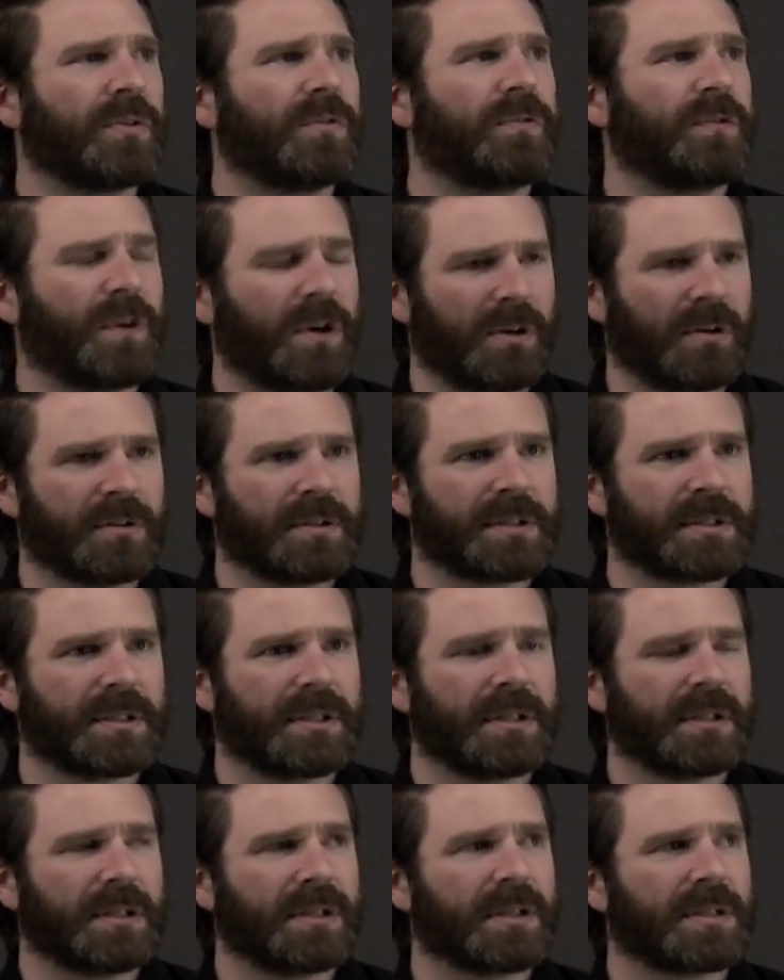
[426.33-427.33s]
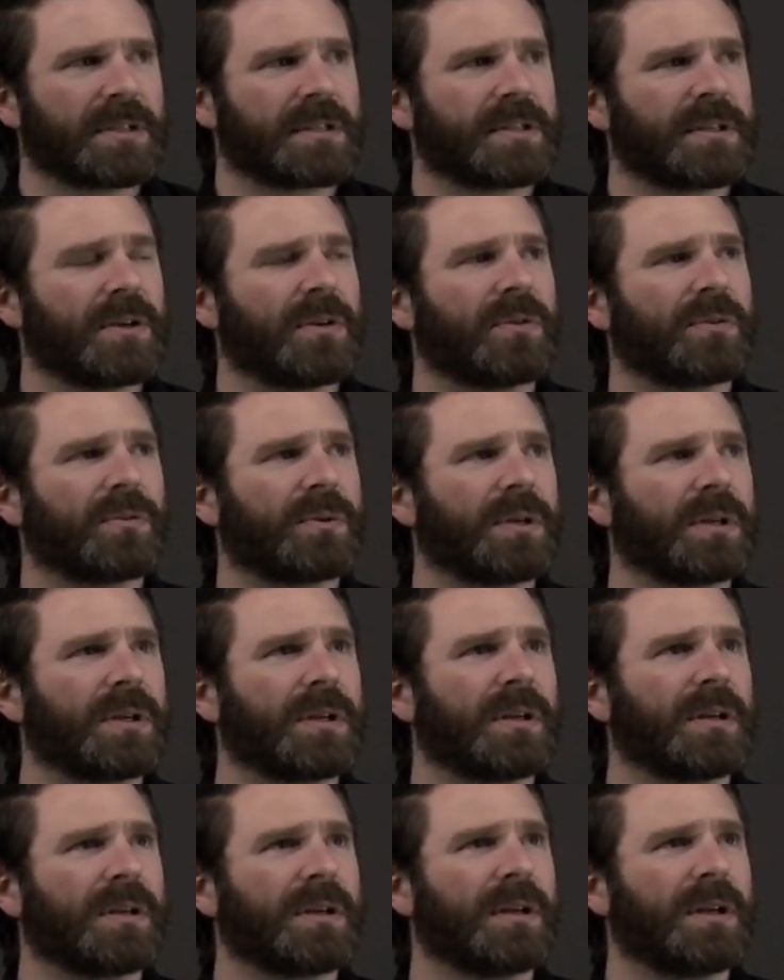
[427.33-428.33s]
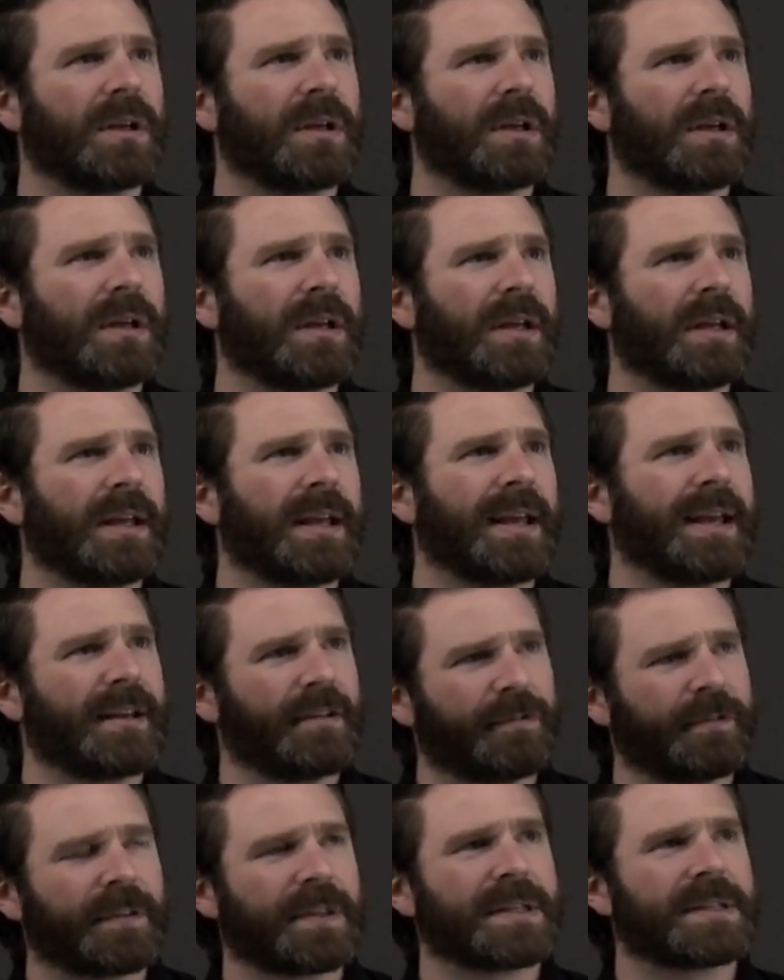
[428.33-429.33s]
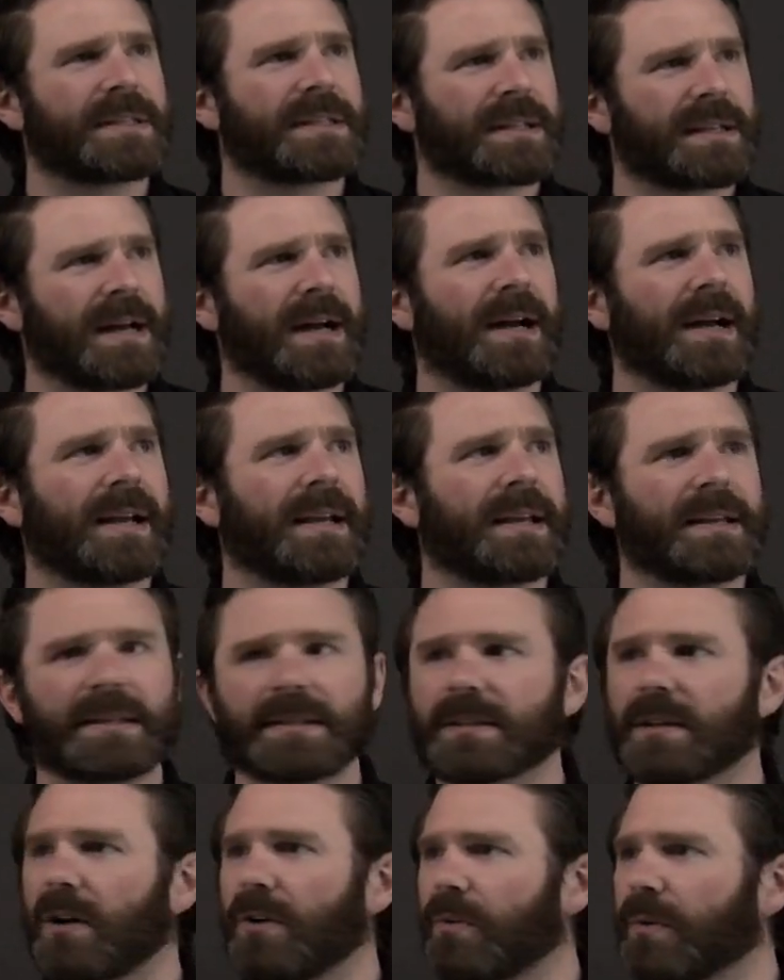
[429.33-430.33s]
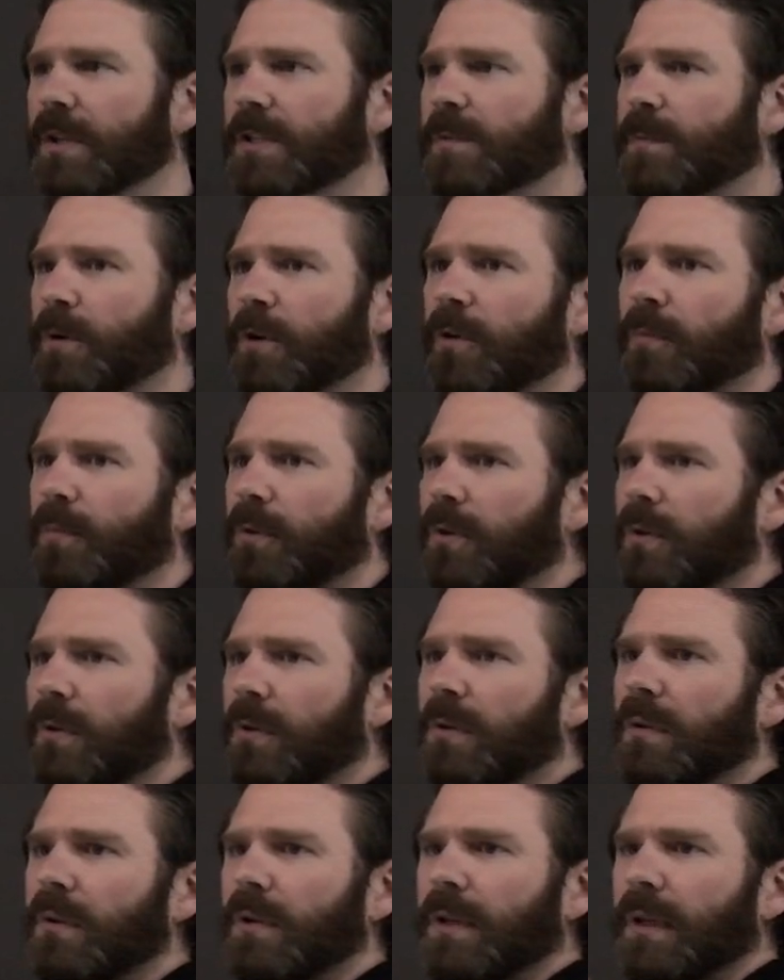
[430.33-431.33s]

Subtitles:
false. So if the sky is always purple,